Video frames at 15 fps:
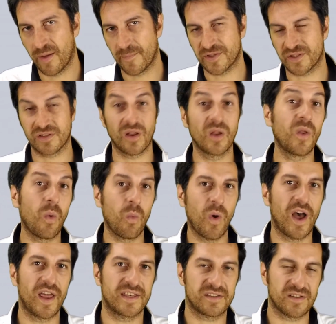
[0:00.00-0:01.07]
but you don't know
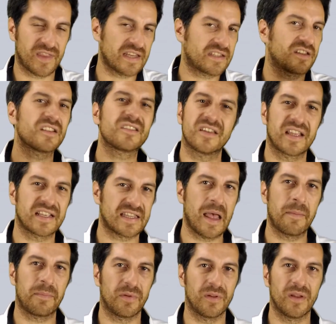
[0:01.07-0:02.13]
what. So that's just an
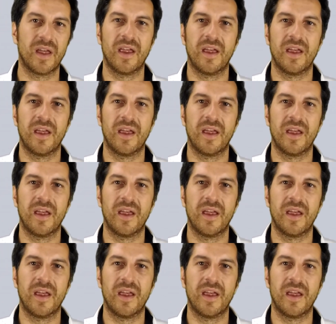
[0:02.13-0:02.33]
example.